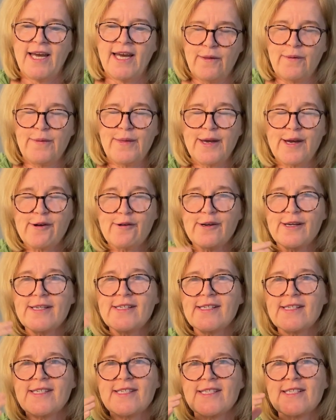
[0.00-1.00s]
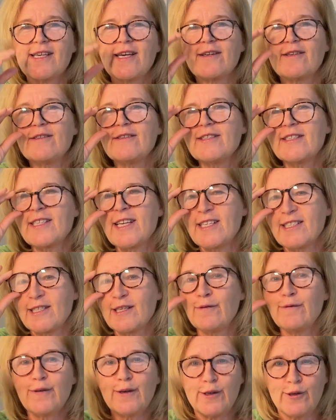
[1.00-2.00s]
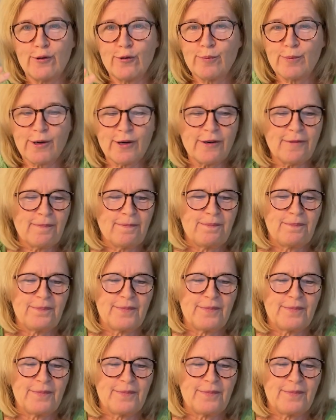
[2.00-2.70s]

There is a subtle sense of humor